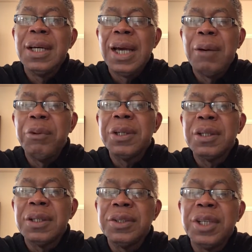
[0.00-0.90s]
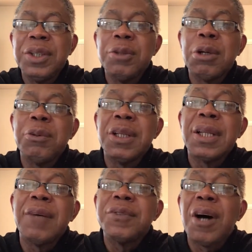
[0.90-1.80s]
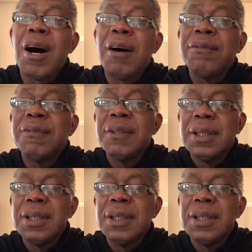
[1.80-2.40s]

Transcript: and we can continue where we left off